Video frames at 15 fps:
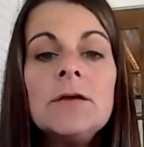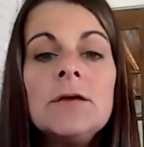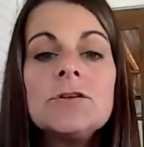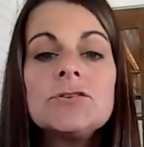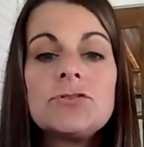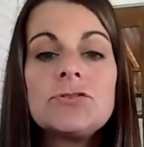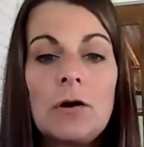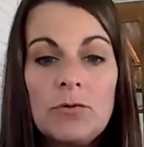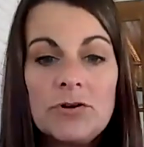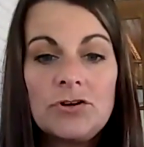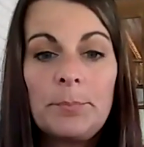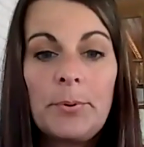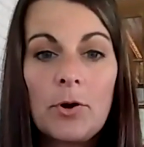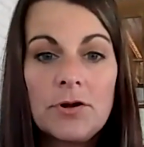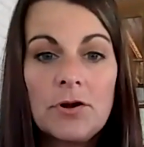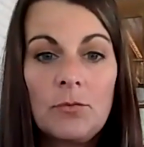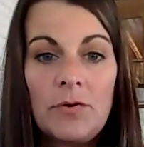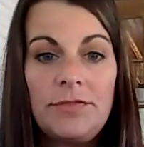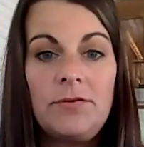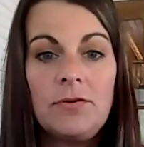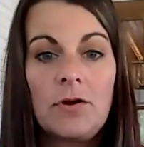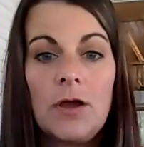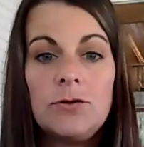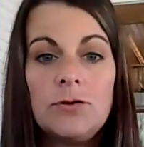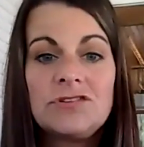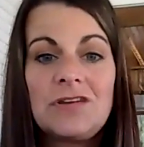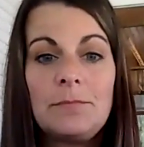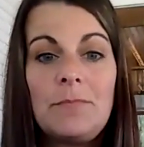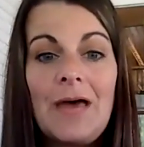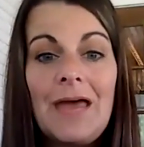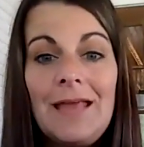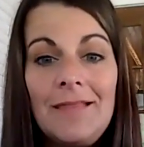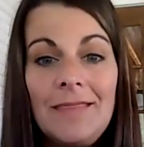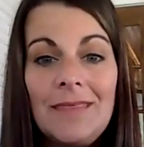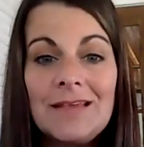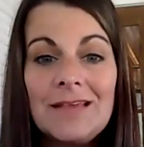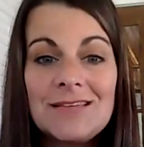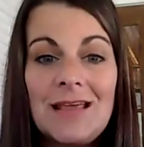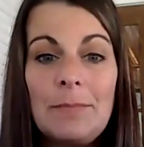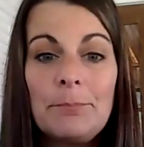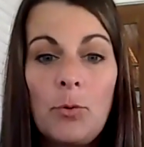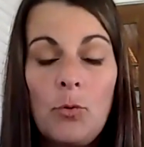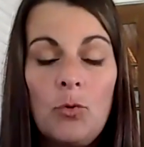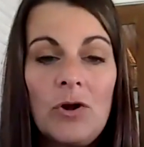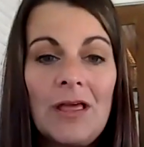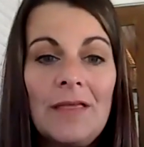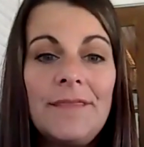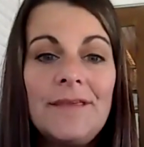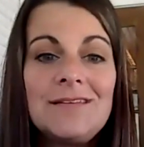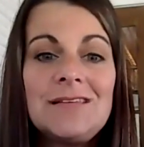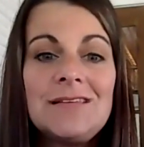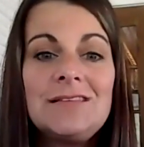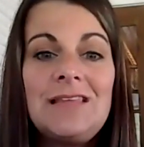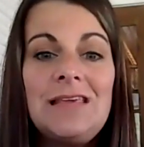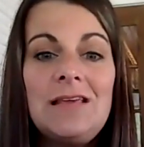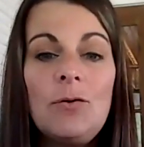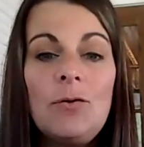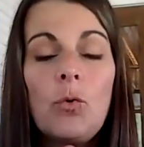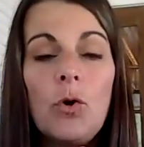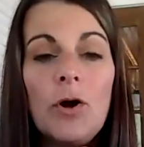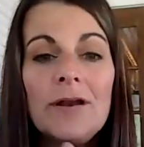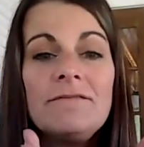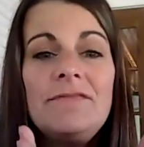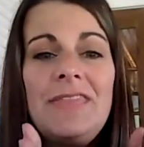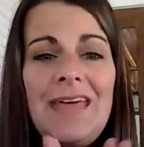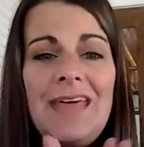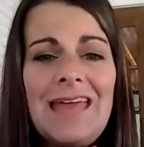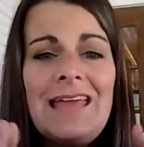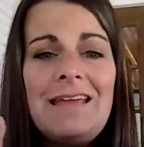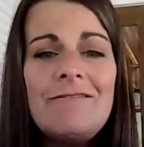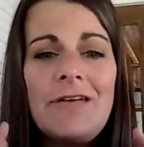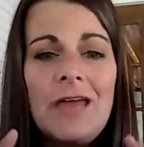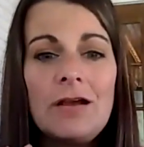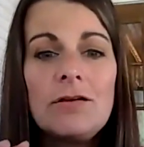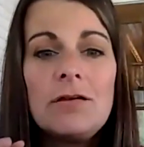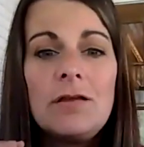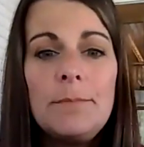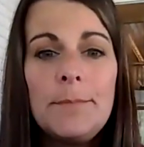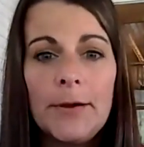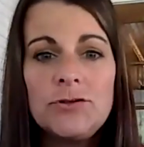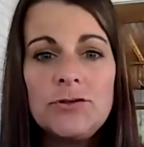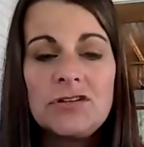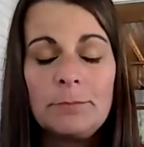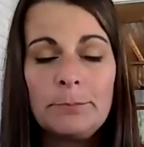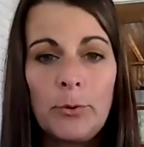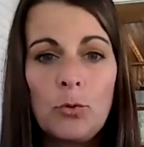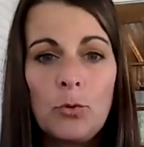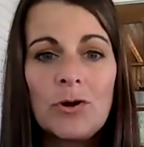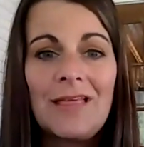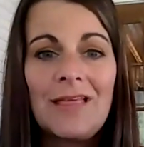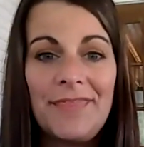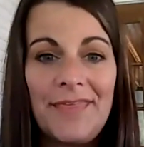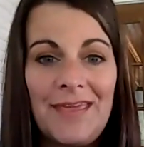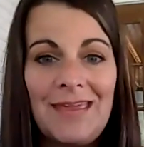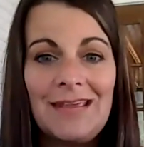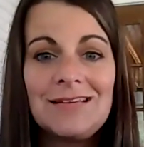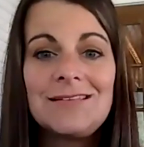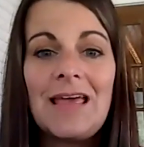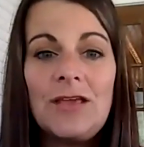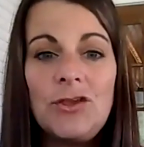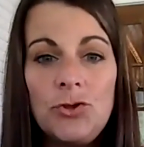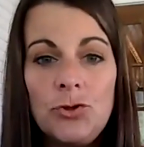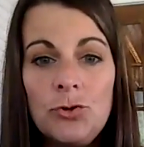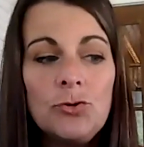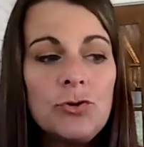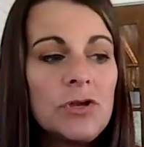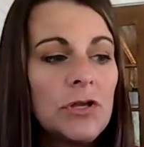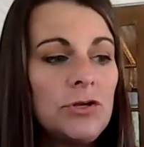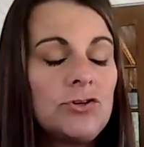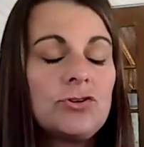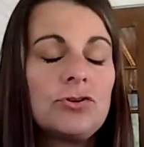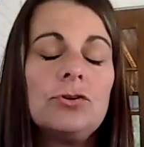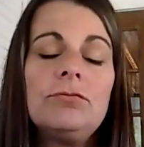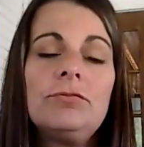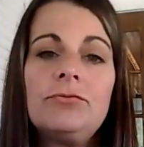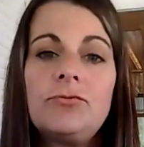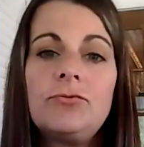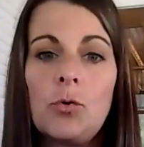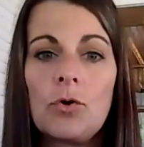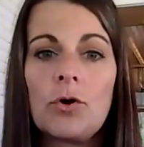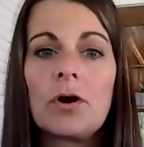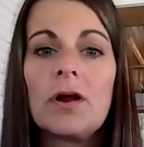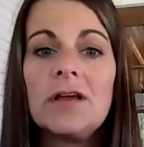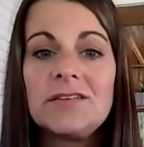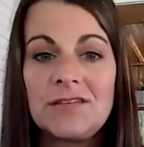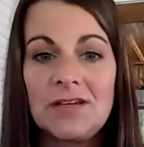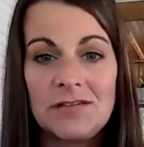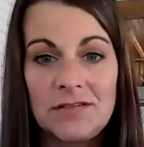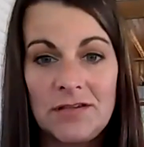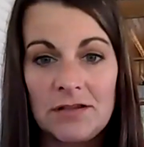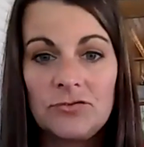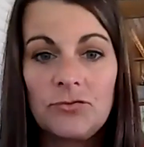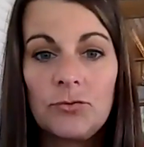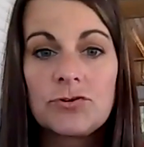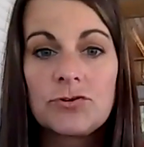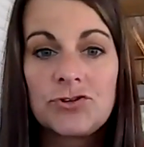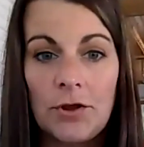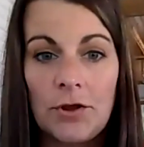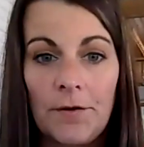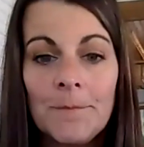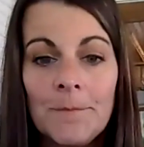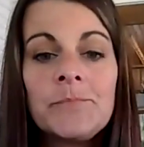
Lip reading: So I want you to partner with your host and make this important. This is one of the very most important things that you can do for a successful show.